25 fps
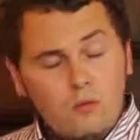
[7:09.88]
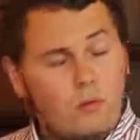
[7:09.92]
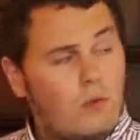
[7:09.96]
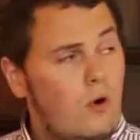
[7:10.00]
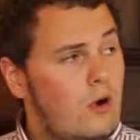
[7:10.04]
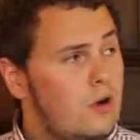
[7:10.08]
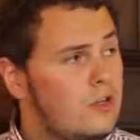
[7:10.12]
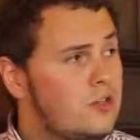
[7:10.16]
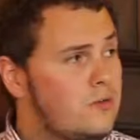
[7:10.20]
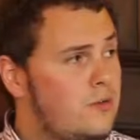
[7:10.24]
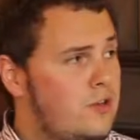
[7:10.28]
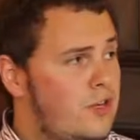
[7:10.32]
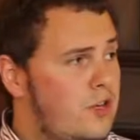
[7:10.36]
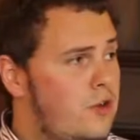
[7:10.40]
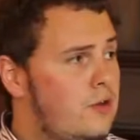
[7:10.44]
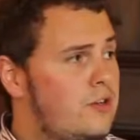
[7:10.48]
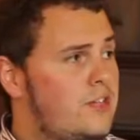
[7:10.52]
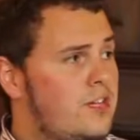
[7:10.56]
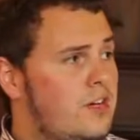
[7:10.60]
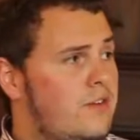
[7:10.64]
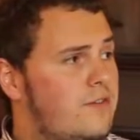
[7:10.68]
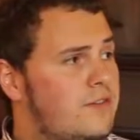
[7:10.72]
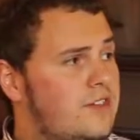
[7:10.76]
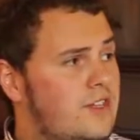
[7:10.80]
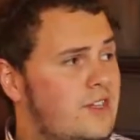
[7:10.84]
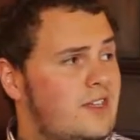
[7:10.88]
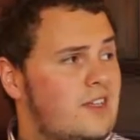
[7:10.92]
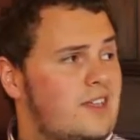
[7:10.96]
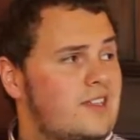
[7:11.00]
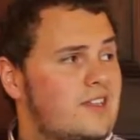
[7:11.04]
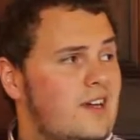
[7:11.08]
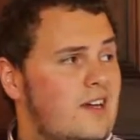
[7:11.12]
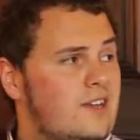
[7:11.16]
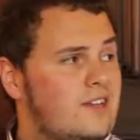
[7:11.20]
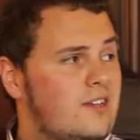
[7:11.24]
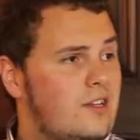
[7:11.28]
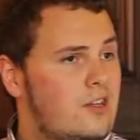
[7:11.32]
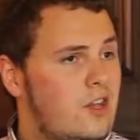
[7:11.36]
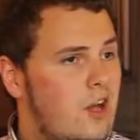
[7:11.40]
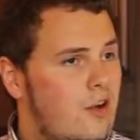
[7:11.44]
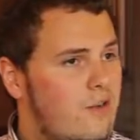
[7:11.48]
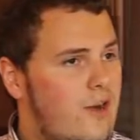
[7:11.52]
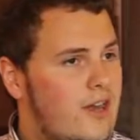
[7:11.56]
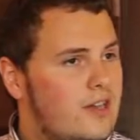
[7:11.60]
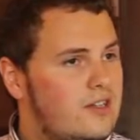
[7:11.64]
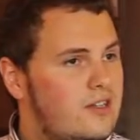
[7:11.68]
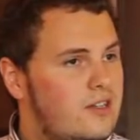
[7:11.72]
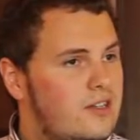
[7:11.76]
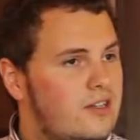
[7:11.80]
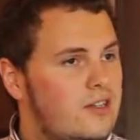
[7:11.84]
Whilst we usually obviously discuss the
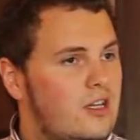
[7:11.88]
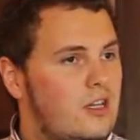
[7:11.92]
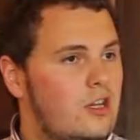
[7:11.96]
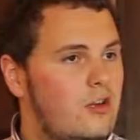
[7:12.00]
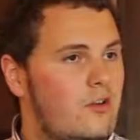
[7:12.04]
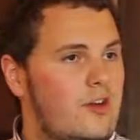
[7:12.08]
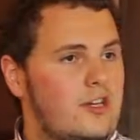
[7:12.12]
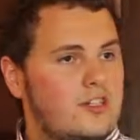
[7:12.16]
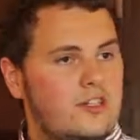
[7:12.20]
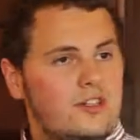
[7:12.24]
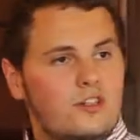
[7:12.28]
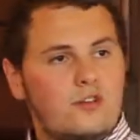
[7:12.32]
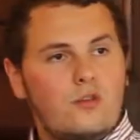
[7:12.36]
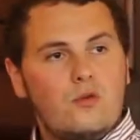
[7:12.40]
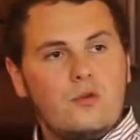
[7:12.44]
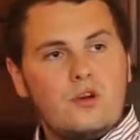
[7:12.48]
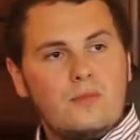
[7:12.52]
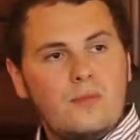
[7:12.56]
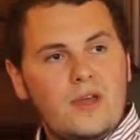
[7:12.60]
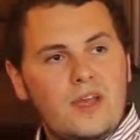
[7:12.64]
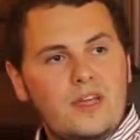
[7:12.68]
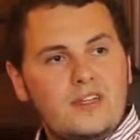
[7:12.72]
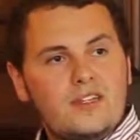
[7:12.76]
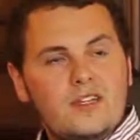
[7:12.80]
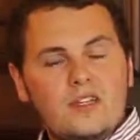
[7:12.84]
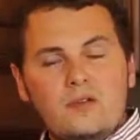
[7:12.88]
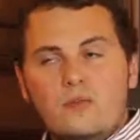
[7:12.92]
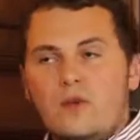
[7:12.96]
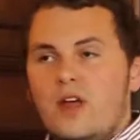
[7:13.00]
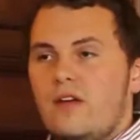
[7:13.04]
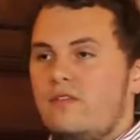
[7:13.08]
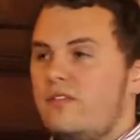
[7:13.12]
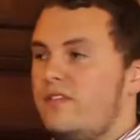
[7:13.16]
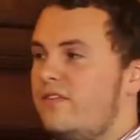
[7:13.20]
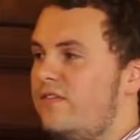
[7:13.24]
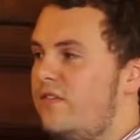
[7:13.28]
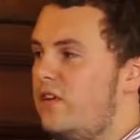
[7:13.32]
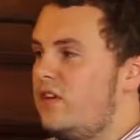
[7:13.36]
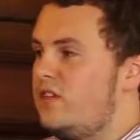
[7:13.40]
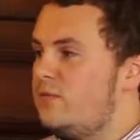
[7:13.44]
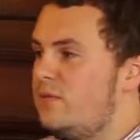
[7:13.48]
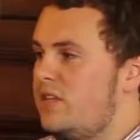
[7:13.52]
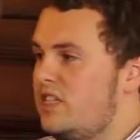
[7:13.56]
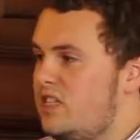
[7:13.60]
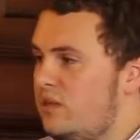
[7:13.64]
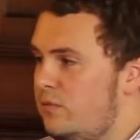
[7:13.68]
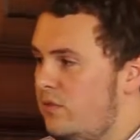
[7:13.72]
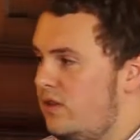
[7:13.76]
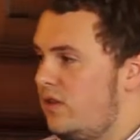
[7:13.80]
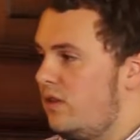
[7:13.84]
directors call a meeting, we have the first
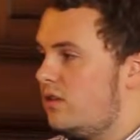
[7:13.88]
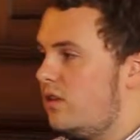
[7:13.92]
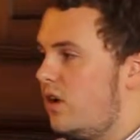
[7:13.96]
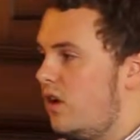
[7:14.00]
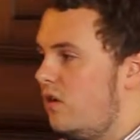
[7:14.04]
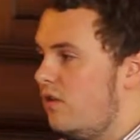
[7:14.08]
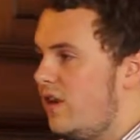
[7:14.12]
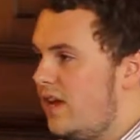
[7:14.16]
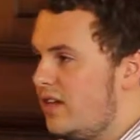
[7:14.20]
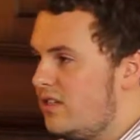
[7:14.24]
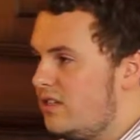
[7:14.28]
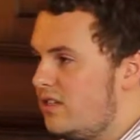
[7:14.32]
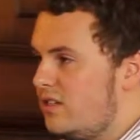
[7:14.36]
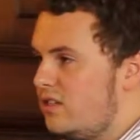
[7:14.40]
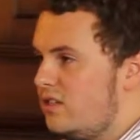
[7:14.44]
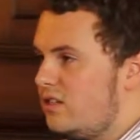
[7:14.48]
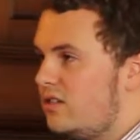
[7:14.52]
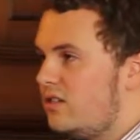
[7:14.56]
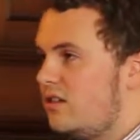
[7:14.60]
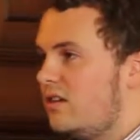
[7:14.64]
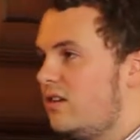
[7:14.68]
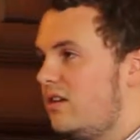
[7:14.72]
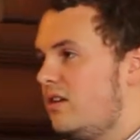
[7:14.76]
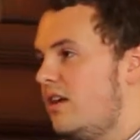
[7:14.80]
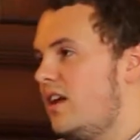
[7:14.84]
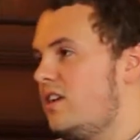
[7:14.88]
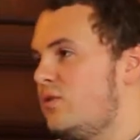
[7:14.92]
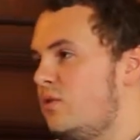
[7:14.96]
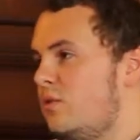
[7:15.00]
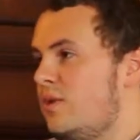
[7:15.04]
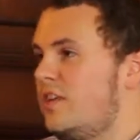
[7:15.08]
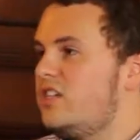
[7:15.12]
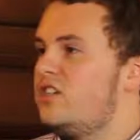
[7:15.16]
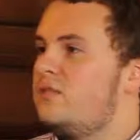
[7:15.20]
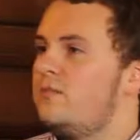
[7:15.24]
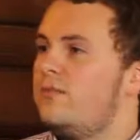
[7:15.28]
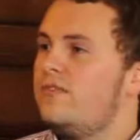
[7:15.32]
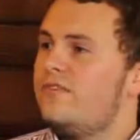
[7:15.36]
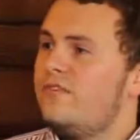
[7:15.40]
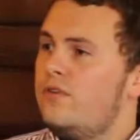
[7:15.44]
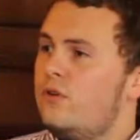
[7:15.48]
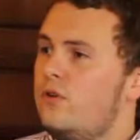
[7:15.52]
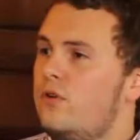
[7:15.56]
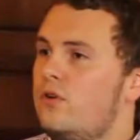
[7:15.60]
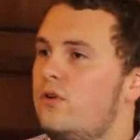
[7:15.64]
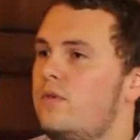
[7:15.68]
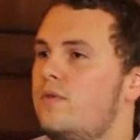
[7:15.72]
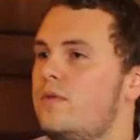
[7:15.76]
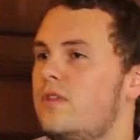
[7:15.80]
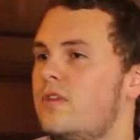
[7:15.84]
meeting with the directors. As we mentioned
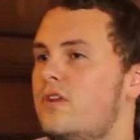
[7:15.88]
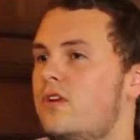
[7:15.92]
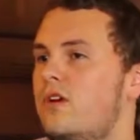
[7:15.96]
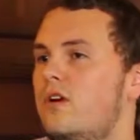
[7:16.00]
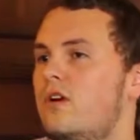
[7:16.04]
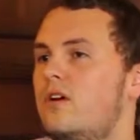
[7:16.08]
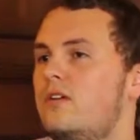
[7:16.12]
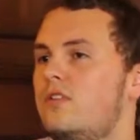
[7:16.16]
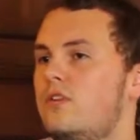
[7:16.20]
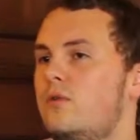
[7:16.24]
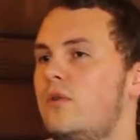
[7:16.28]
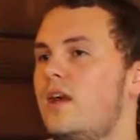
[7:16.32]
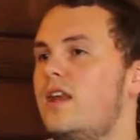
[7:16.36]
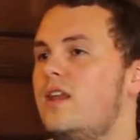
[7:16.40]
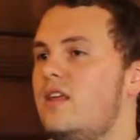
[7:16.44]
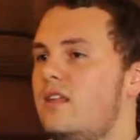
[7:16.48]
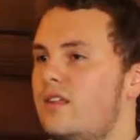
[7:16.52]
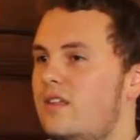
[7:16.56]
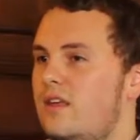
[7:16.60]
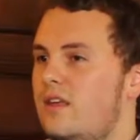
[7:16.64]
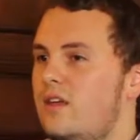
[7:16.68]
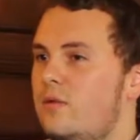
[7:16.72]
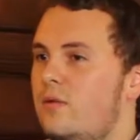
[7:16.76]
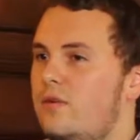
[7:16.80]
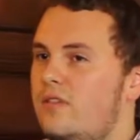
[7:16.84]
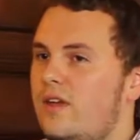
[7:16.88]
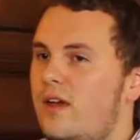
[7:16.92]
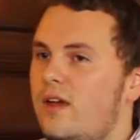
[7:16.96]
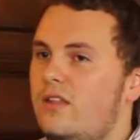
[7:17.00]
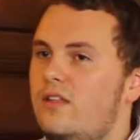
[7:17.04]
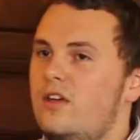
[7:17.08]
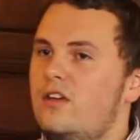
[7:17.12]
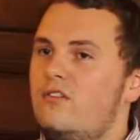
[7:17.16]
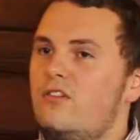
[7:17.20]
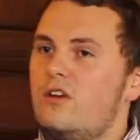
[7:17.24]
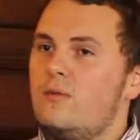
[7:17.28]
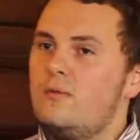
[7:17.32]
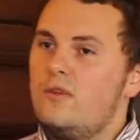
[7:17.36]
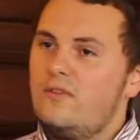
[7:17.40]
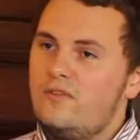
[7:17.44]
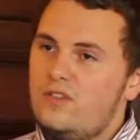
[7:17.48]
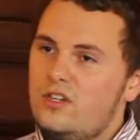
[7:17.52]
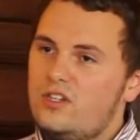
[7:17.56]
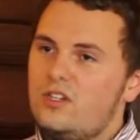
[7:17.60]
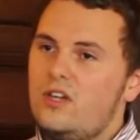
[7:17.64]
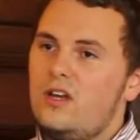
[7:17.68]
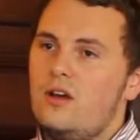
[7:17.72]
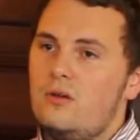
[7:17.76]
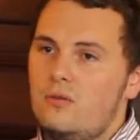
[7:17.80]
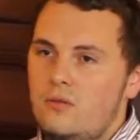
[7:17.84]
before, you can't do anything without the agreement of
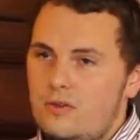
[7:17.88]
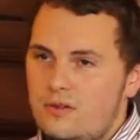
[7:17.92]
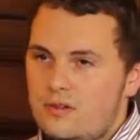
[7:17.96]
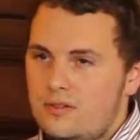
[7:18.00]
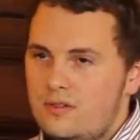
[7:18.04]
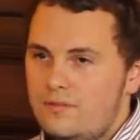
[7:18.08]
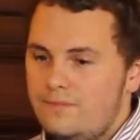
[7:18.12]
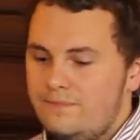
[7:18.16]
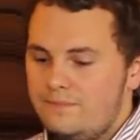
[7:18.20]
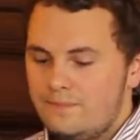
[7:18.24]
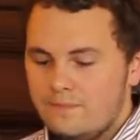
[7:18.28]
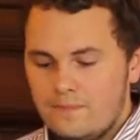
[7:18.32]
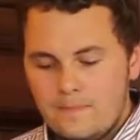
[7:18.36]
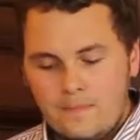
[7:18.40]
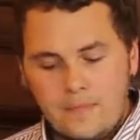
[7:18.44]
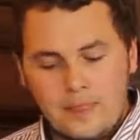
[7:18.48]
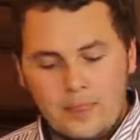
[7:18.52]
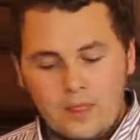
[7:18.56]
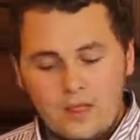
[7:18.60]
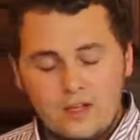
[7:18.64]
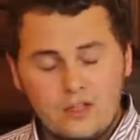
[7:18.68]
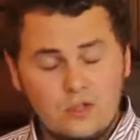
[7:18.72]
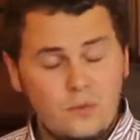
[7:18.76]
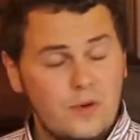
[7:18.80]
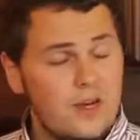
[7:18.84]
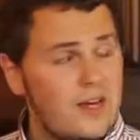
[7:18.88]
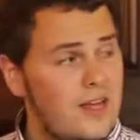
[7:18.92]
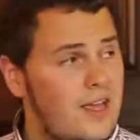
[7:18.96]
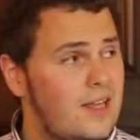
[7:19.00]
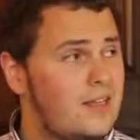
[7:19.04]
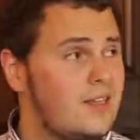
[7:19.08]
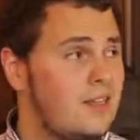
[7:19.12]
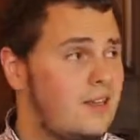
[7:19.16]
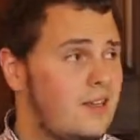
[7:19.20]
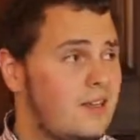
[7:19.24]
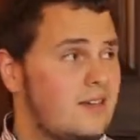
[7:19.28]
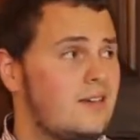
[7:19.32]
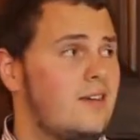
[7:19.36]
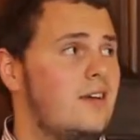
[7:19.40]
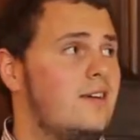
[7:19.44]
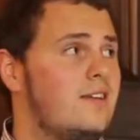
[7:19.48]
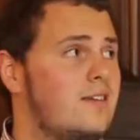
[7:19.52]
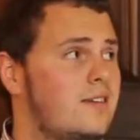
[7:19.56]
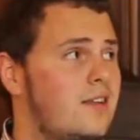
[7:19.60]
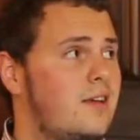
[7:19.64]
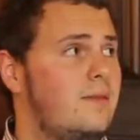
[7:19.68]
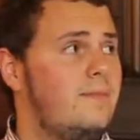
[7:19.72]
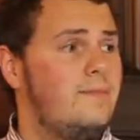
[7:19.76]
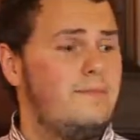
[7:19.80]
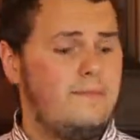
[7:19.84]
the shareholders. So we need to
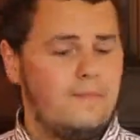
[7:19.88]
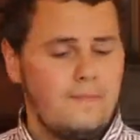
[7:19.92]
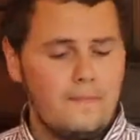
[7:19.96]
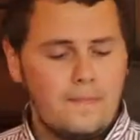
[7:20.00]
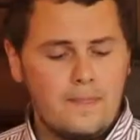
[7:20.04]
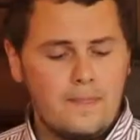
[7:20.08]
discuss them.